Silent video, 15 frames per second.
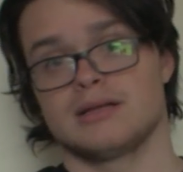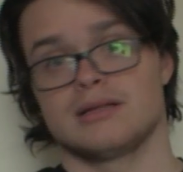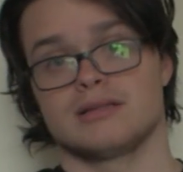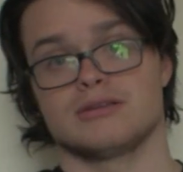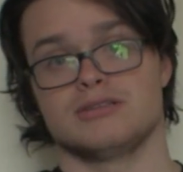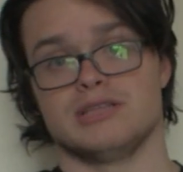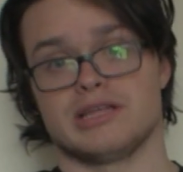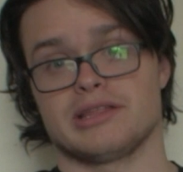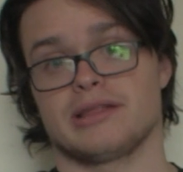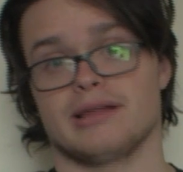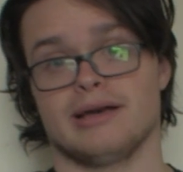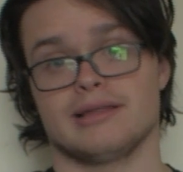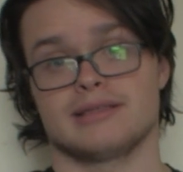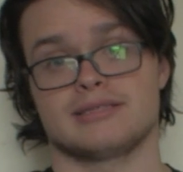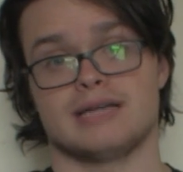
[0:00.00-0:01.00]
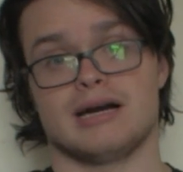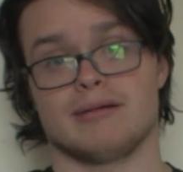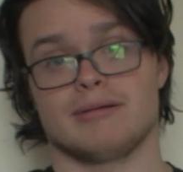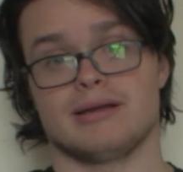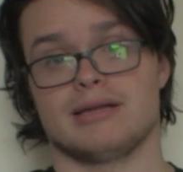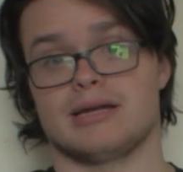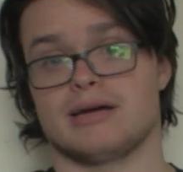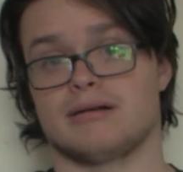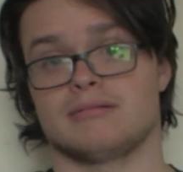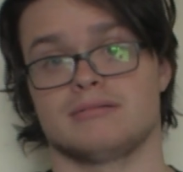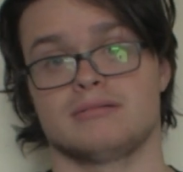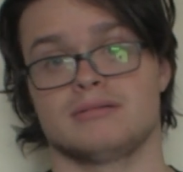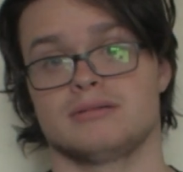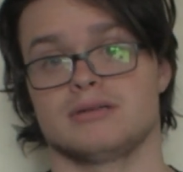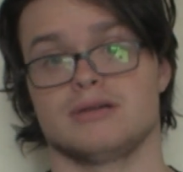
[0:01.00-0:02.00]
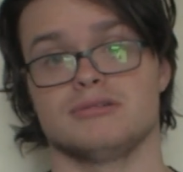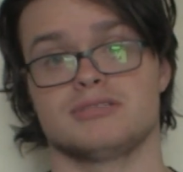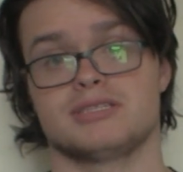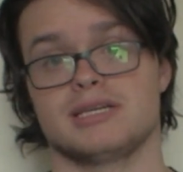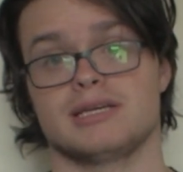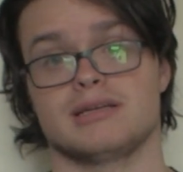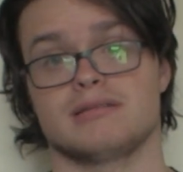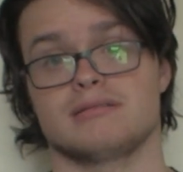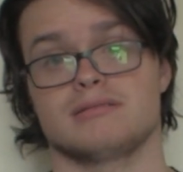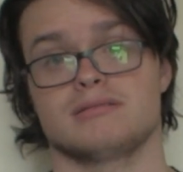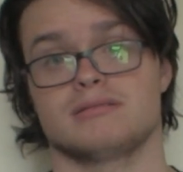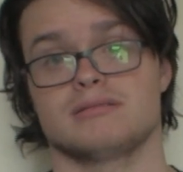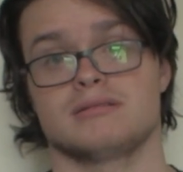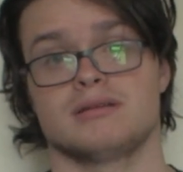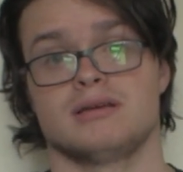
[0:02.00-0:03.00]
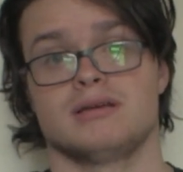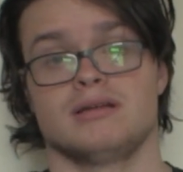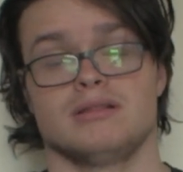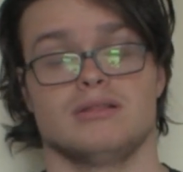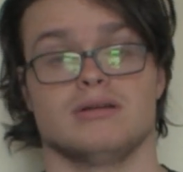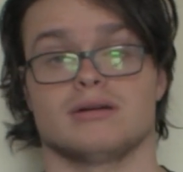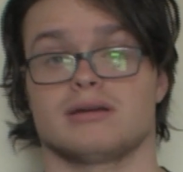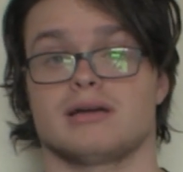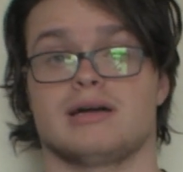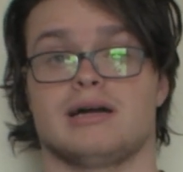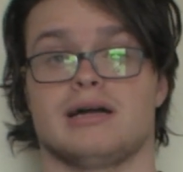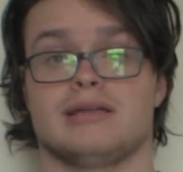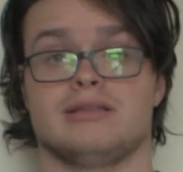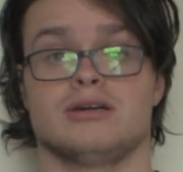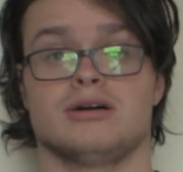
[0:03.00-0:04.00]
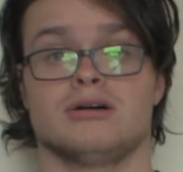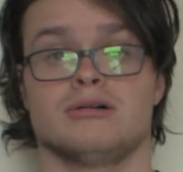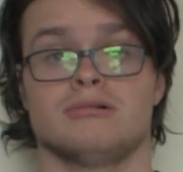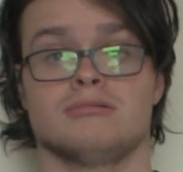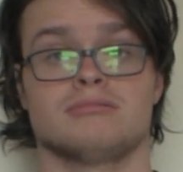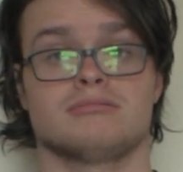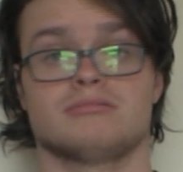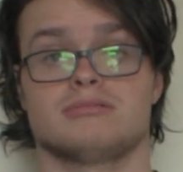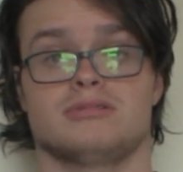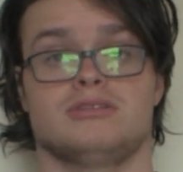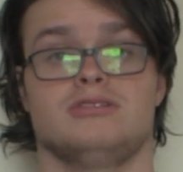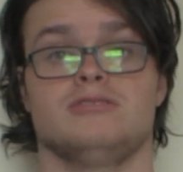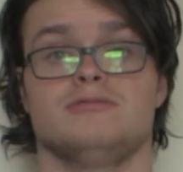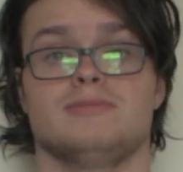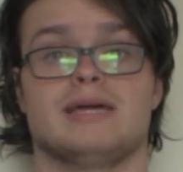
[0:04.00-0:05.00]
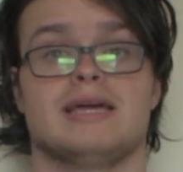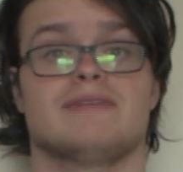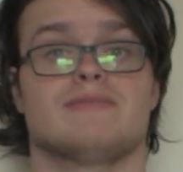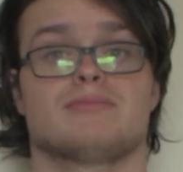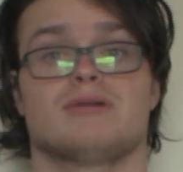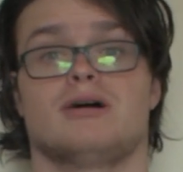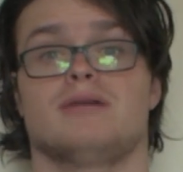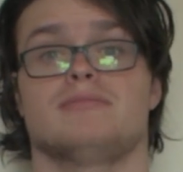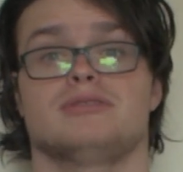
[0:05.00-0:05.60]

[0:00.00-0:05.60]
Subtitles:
There's nothing like this out right now. Go see it. Look, I know you may have a problem